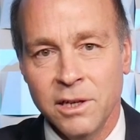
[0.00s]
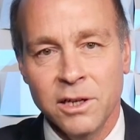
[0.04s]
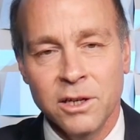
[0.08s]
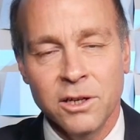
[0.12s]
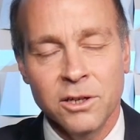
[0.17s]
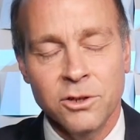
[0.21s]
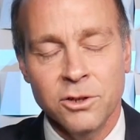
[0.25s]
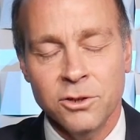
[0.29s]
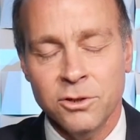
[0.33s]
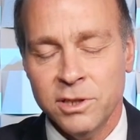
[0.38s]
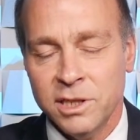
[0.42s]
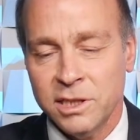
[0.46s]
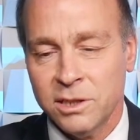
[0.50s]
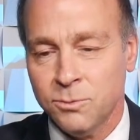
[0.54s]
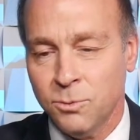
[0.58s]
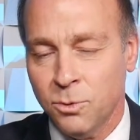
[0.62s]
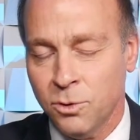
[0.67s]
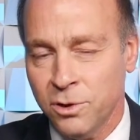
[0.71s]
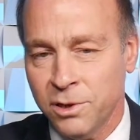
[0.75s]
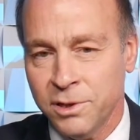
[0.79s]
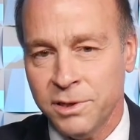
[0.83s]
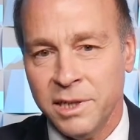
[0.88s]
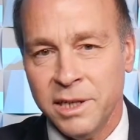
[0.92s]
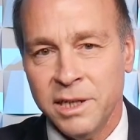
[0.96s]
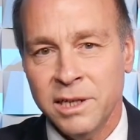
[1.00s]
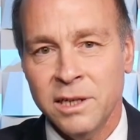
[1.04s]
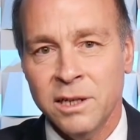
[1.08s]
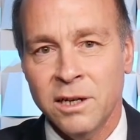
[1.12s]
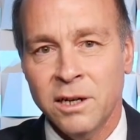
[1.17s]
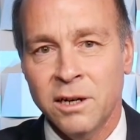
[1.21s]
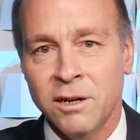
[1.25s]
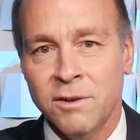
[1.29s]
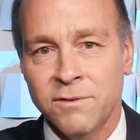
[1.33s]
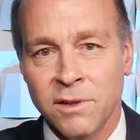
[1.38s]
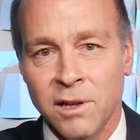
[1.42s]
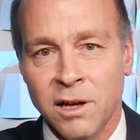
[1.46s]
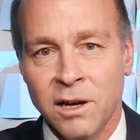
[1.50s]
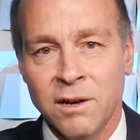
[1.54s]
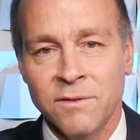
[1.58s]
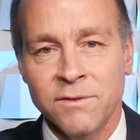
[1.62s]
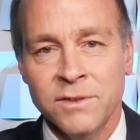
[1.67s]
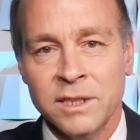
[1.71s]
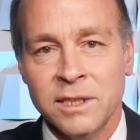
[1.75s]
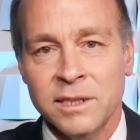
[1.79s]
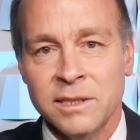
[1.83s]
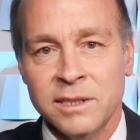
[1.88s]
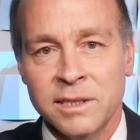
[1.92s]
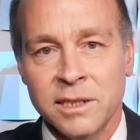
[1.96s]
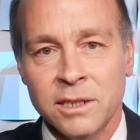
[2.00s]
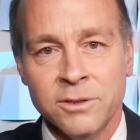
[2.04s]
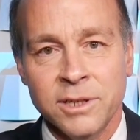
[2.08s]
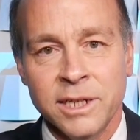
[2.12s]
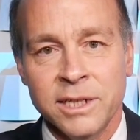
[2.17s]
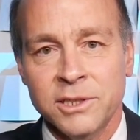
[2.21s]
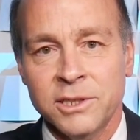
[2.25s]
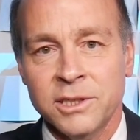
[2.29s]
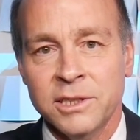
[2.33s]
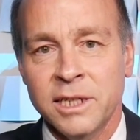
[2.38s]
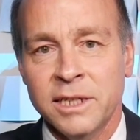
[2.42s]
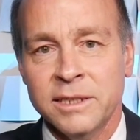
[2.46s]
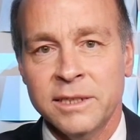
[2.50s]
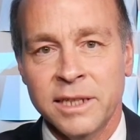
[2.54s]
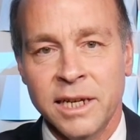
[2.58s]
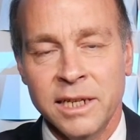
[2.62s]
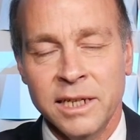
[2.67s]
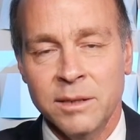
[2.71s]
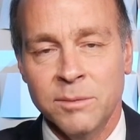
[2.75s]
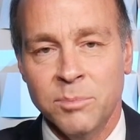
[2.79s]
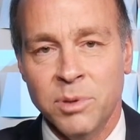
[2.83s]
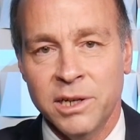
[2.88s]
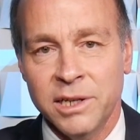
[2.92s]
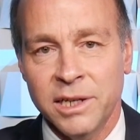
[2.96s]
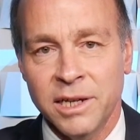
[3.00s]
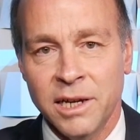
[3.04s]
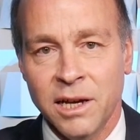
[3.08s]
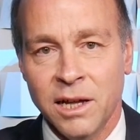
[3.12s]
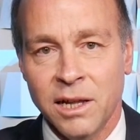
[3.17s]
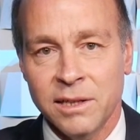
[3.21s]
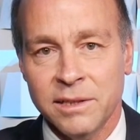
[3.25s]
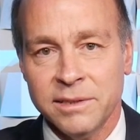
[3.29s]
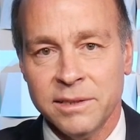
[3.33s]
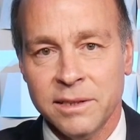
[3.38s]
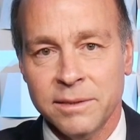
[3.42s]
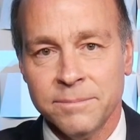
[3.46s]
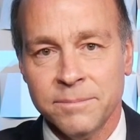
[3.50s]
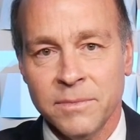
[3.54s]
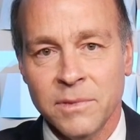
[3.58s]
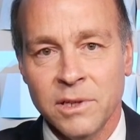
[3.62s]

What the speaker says: You're as worthy of love and consideration as anybody else.